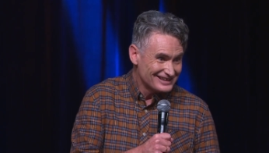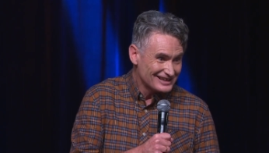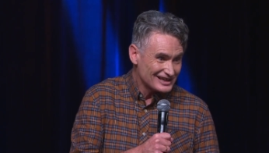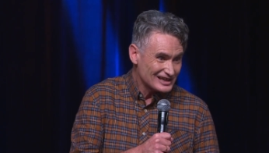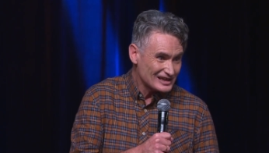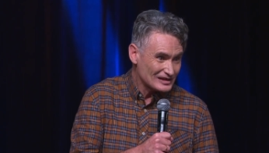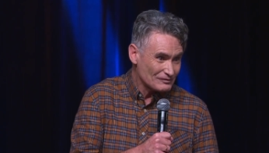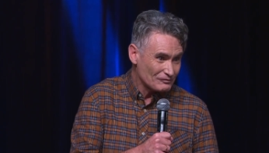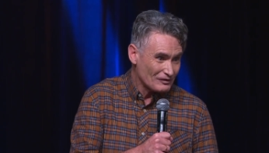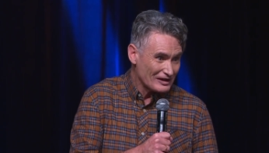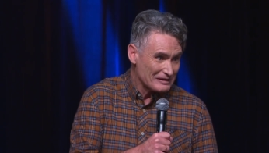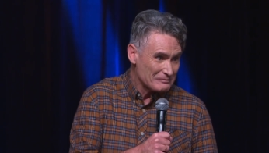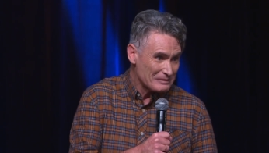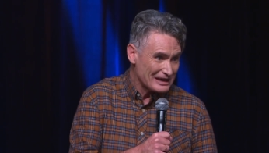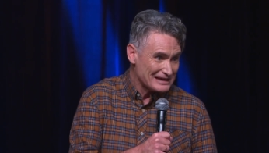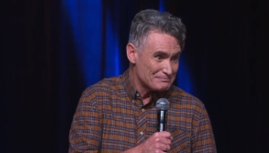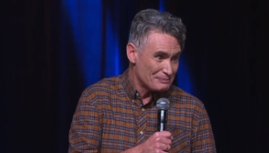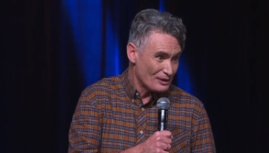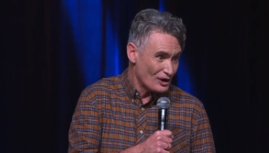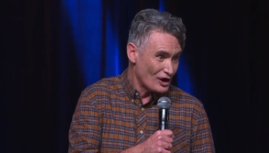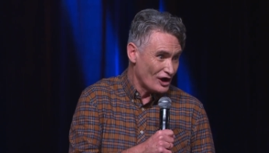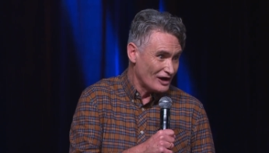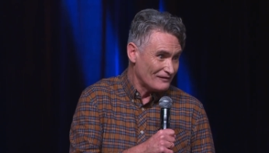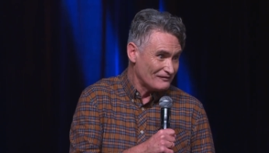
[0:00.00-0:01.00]
Could have we been
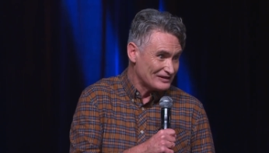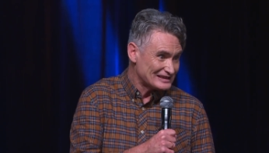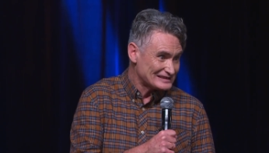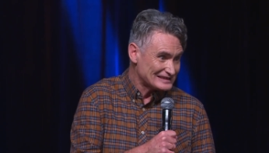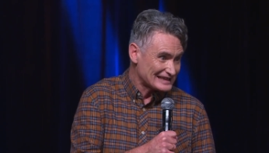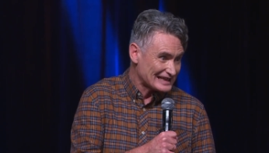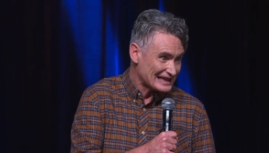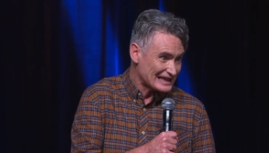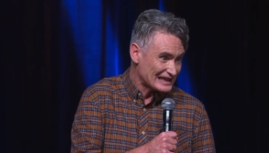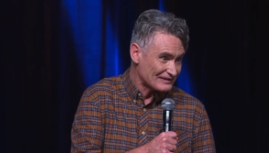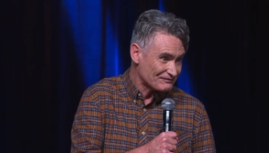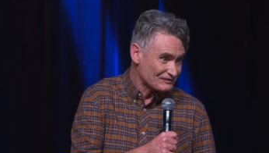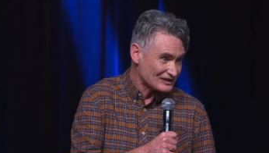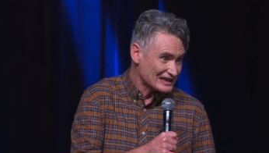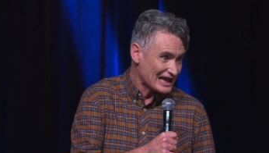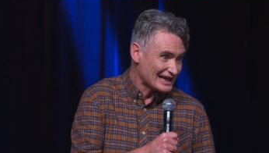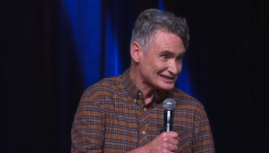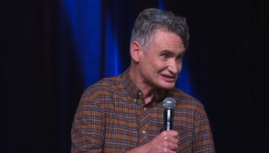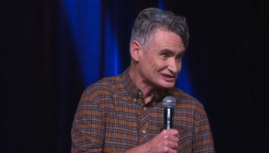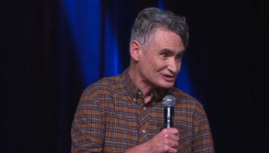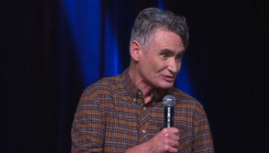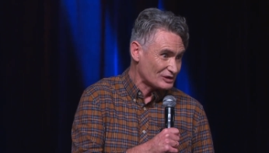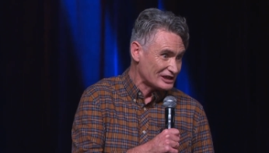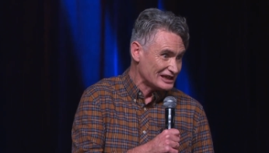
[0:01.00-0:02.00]
perving together for the
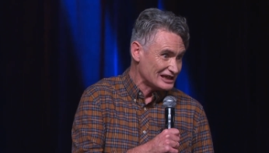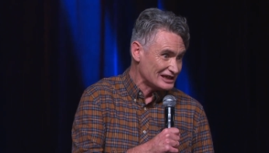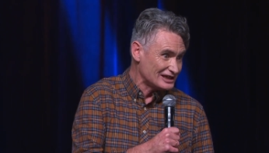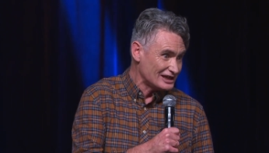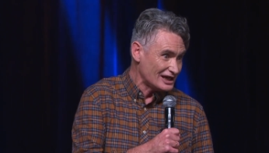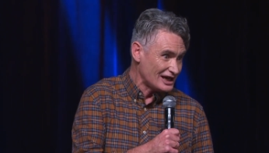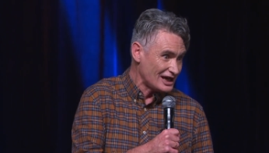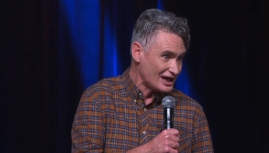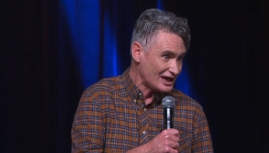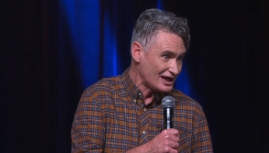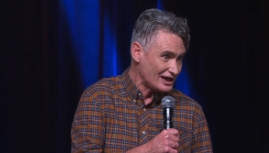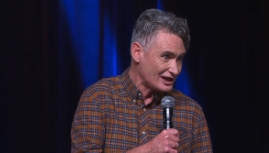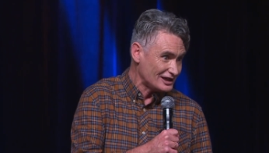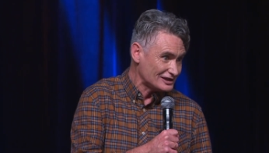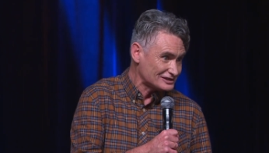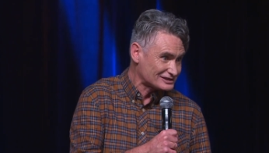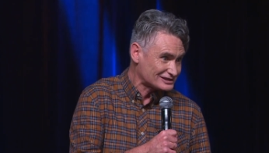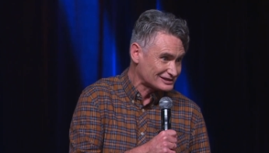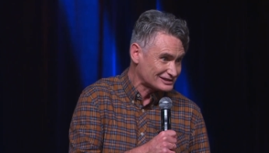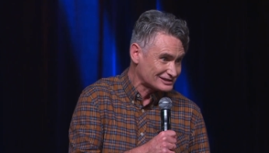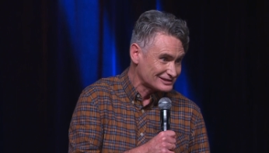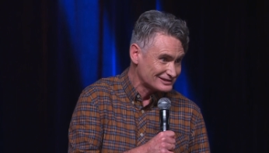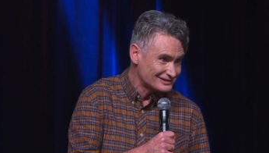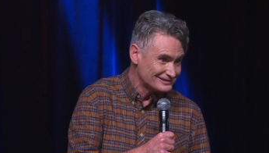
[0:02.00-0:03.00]
last 20
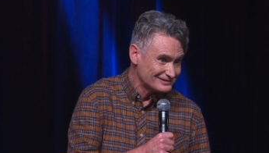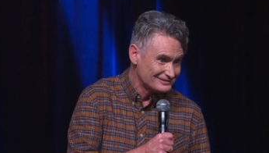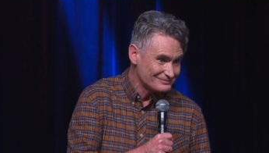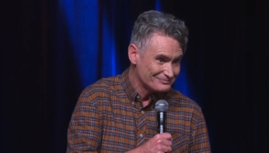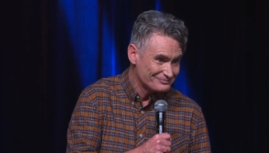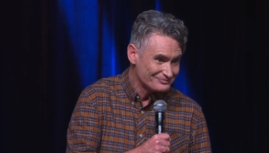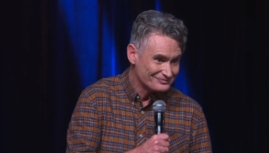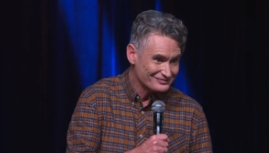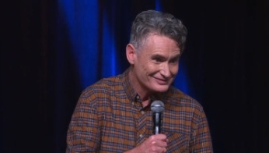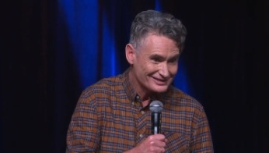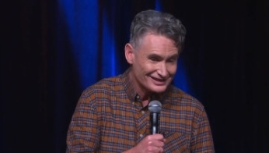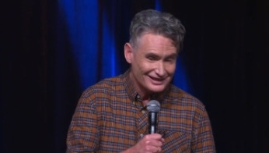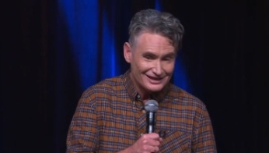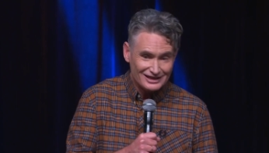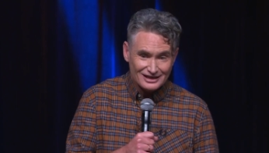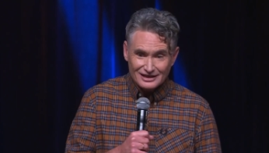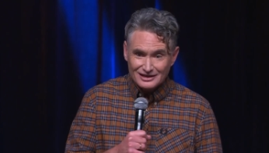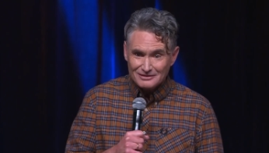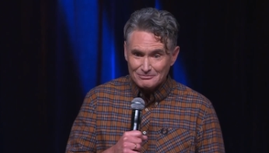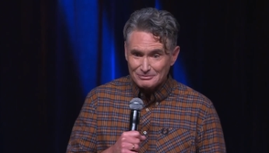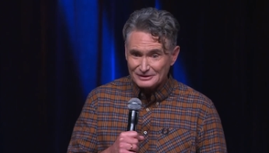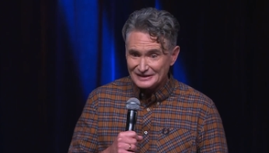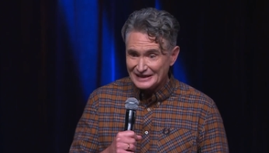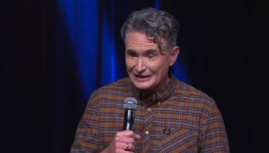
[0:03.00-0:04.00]
years?
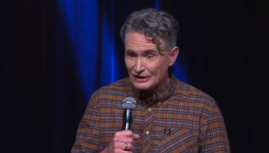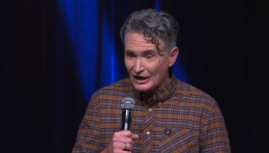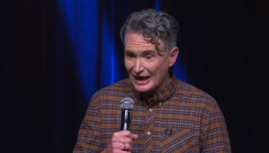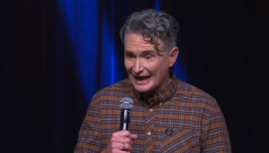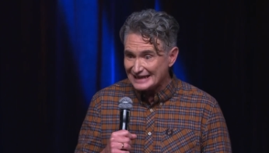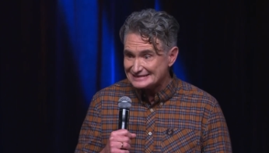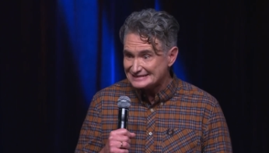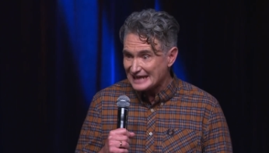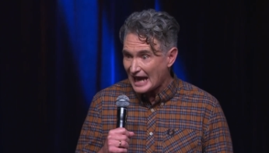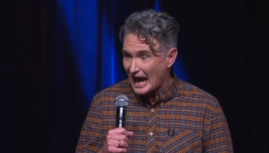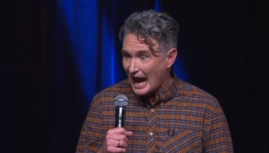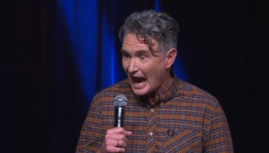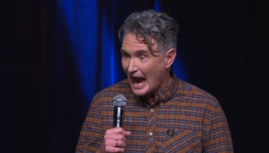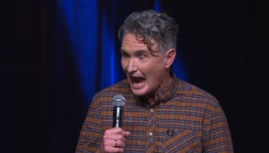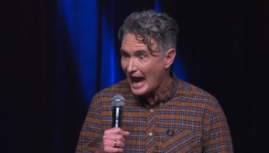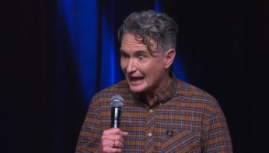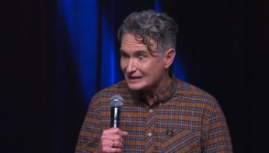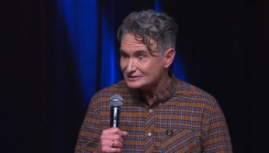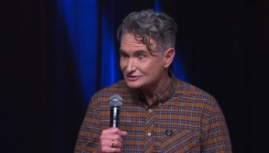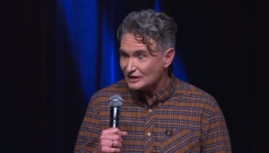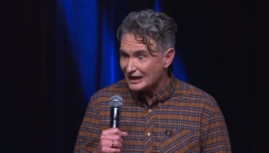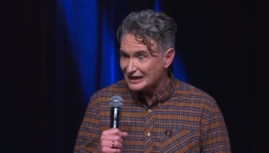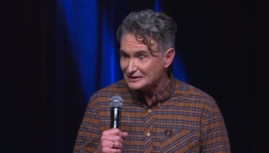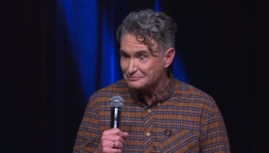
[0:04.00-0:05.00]
But then I had to
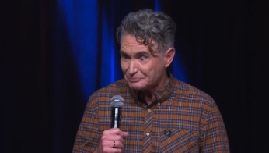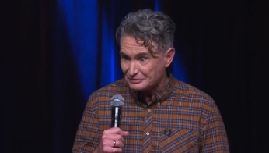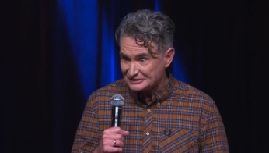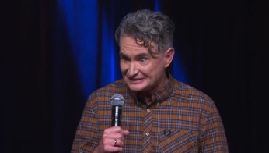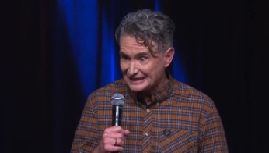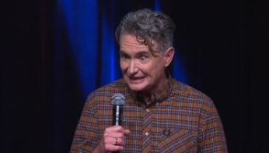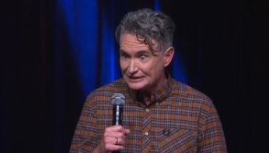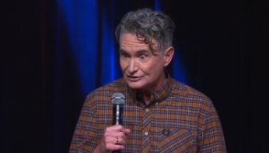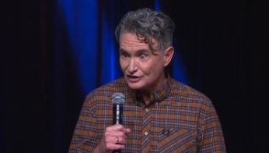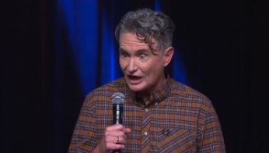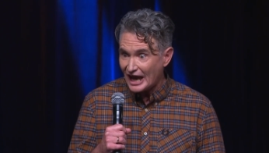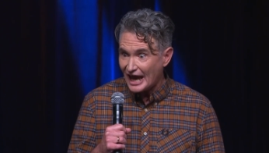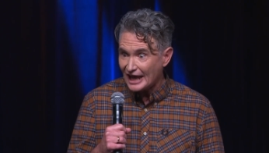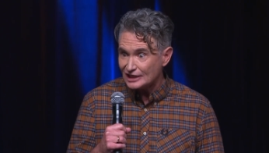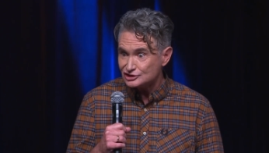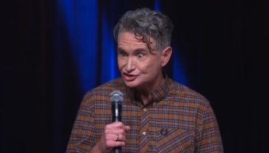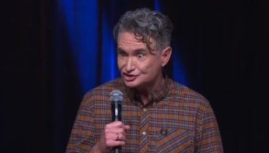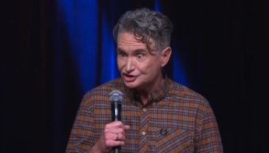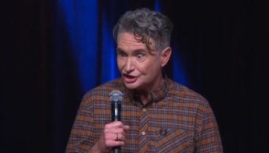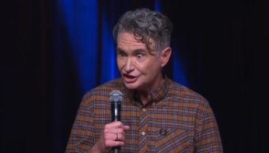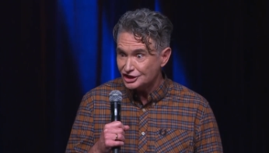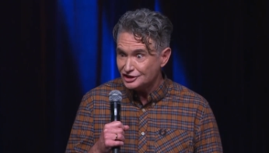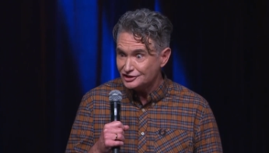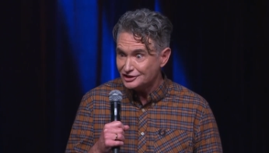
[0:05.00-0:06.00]
act. I had to pretend I hadn't
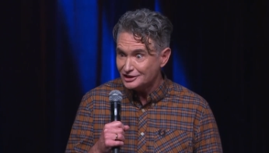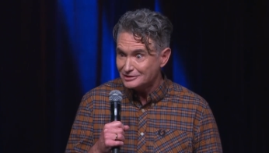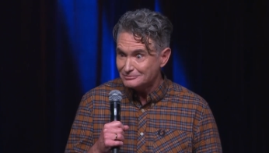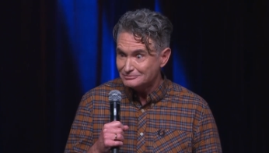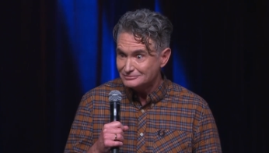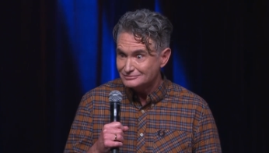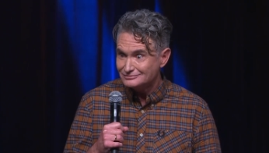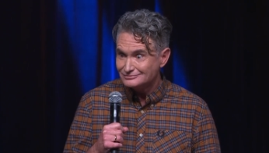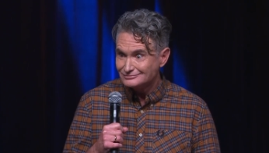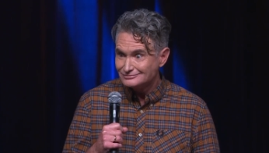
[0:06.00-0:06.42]
seen them.